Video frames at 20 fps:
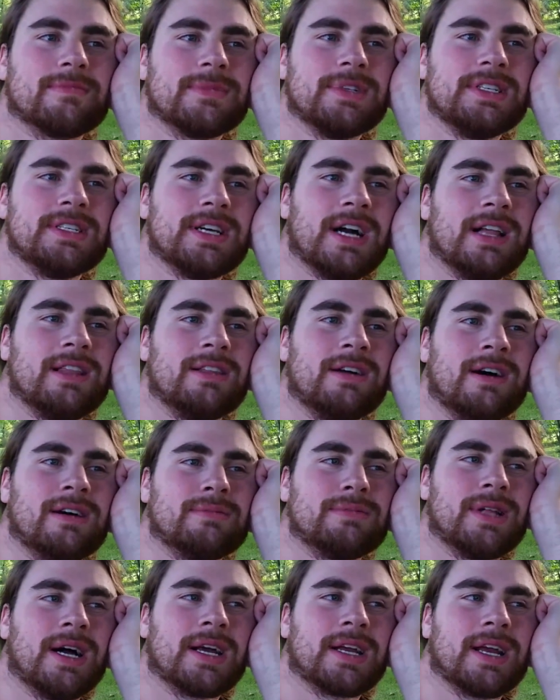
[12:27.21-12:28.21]
He's got
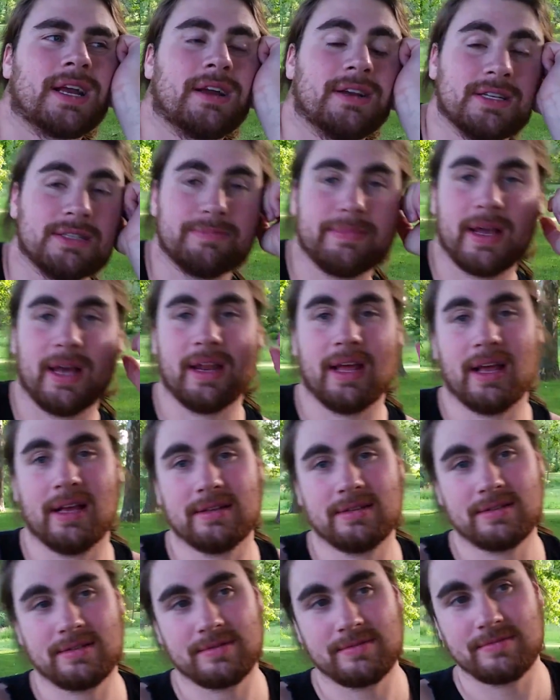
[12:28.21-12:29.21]
long black hair and he's badass.
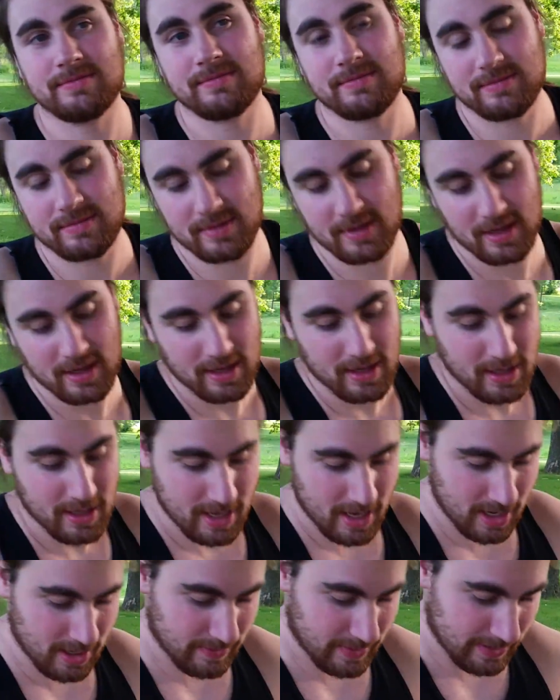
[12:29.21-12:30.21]

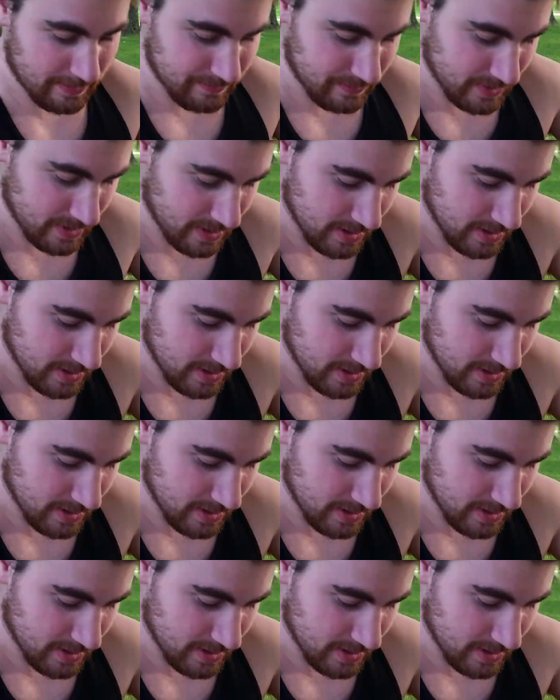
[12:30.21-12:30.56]
Anyway.